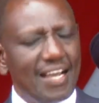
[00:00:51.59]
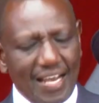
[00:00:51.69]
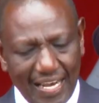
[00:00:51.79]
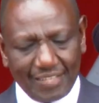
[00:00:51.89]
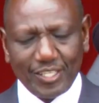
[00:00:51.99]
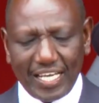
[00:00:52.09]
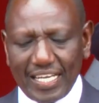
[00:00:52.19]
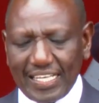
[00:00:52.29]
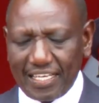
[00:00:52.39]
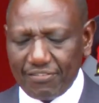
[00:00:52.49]

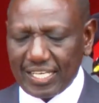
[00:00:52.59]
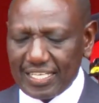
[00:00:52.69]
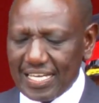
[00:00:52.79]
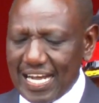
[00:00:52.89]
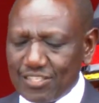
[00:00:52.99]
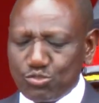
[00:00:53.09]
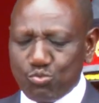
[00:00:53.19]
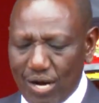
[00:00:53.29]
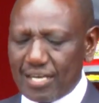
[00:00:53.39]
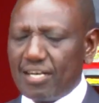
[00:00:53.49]
healthcare delivery as
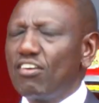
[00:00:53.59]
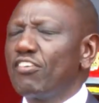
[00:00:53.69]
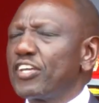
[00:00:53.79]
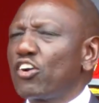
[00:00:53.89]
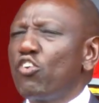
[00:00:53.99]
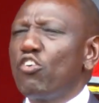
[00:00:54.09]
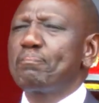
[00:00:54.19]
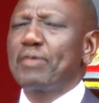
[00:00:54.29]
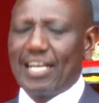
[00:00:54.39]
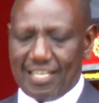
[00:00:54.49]
one of the core
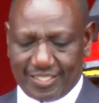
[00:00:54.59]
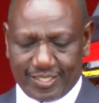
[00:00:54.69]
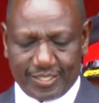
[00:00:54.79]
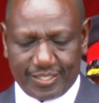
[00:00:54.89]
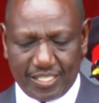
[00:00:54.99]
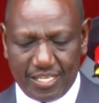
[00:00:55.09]
pillars